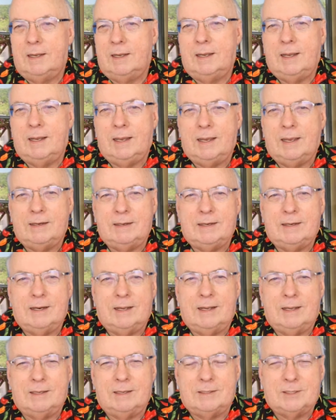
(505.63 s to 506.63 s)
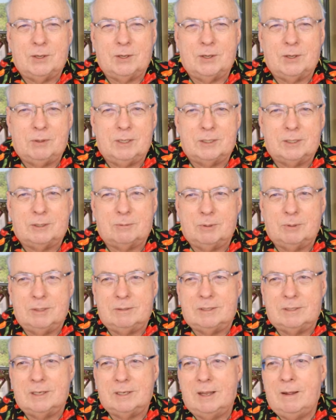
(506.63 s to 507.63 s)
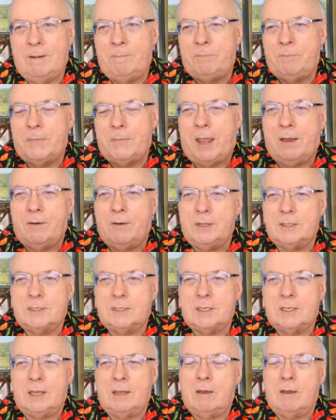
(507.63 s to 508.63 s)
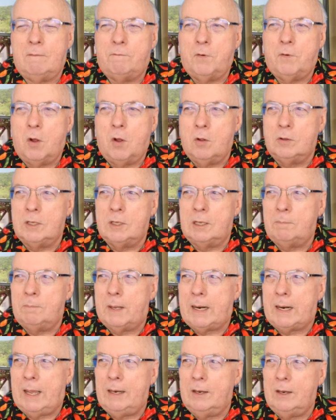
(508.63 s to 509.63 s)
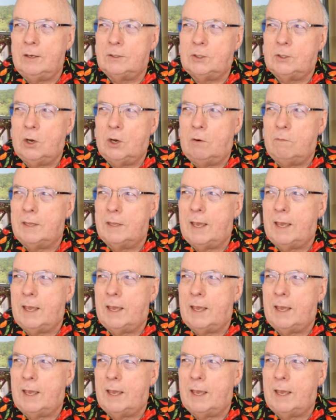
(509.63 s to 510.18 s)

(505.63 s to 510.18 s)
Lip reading: But I looked over at that guy, and I was,